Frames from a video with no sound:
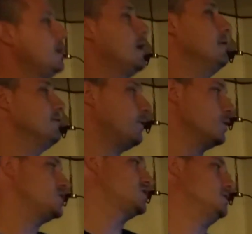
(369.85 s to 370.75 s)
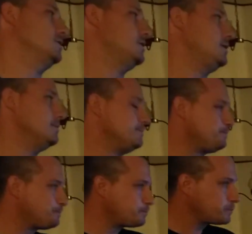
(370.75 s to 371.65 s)
Now, unfortunately,
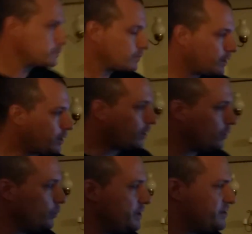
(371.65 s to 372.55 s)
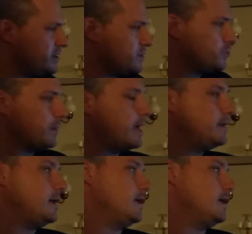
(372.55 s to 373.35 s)
we see a trend